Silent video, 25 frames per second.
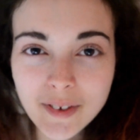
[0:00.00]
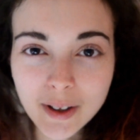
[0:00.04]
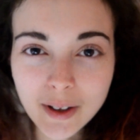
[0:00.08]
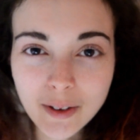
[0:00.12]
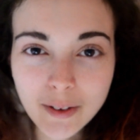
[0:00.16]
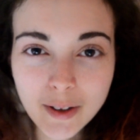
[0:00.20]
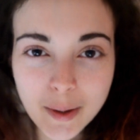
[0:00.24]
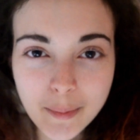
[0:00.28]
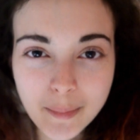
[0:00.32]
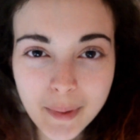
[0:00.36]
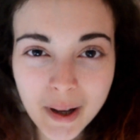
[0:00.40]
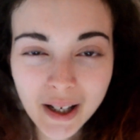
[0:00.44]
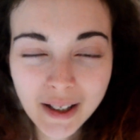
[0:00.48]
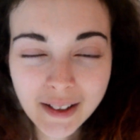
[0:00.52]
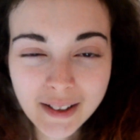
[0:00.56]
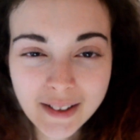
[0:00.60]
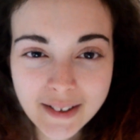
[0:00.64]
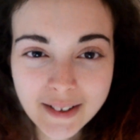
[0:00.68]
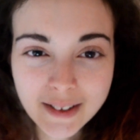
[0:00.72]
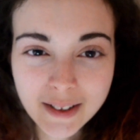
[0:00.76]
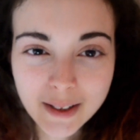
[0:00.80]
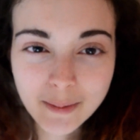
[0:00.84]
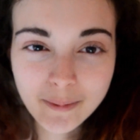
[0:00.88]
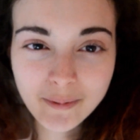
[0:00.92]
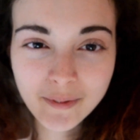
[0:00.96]
then going back
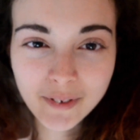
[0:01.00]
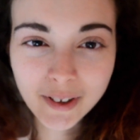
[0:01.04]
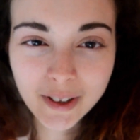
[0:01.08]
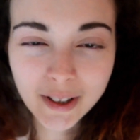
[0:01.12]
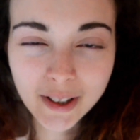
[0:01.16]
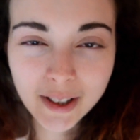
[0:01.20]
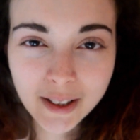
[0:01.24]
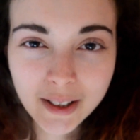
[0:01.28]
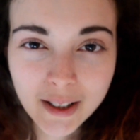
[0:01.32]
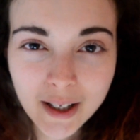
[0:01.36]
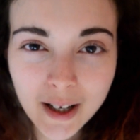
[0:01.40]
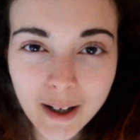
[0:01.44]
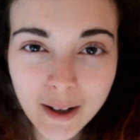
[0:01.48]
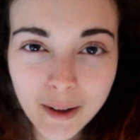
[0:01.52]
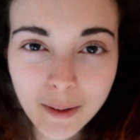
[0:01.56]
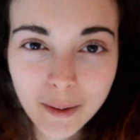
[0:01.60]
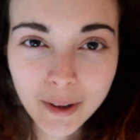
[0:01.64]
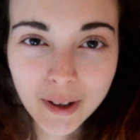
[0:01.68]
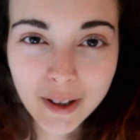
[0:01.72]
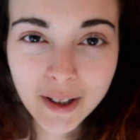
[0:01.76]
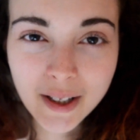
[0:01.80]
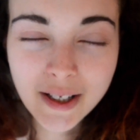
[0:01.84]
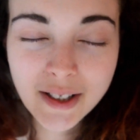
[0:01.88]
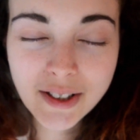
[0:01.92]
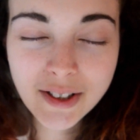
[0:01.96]
to sleep for like an
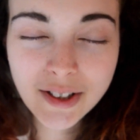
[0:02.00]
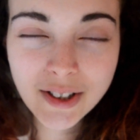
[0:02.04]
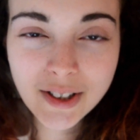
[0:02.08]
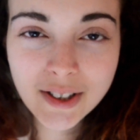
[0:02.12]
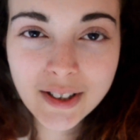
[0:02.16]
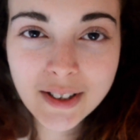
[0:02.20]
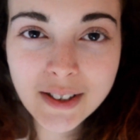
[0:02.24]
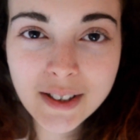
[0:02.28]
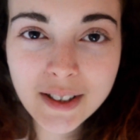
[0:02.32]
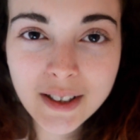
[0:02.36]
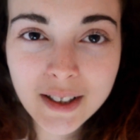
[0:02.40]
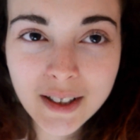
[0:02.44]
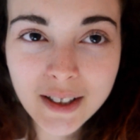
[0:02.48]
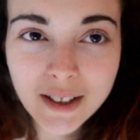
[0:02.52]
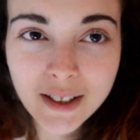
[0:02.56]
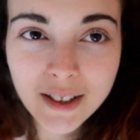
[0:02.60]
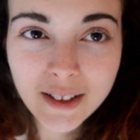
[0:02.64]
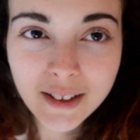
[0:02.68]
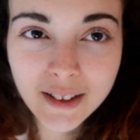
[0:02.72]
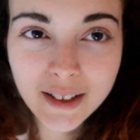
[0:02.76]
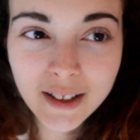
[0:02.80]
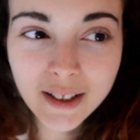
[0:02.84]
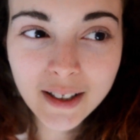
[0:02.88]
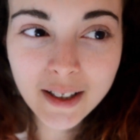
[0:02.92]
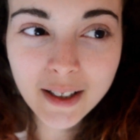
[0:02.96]
hour-ish,
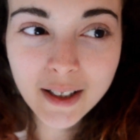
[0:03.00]
then